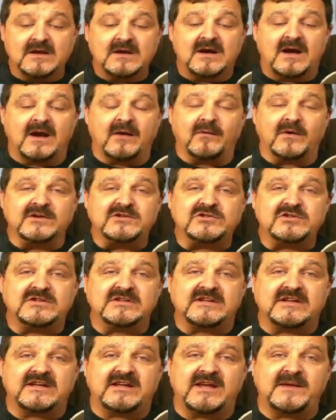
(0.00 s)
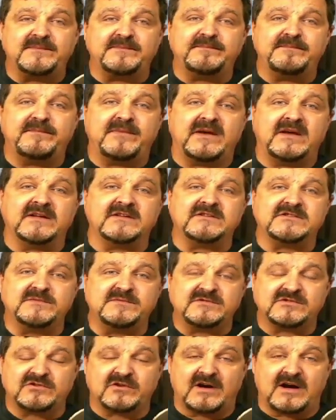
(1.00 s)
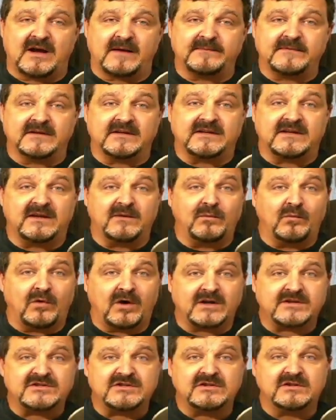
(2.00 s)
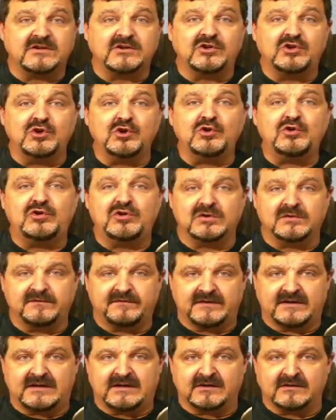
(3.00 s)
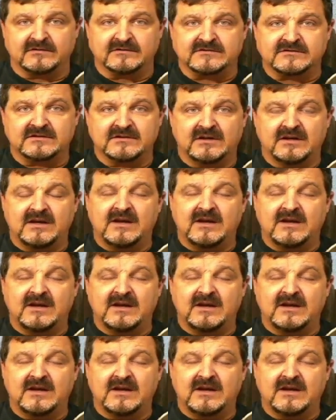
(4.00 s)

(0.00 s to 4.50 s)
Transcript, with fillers: I want you to keep being subscribed and keep watching the YouTube videos.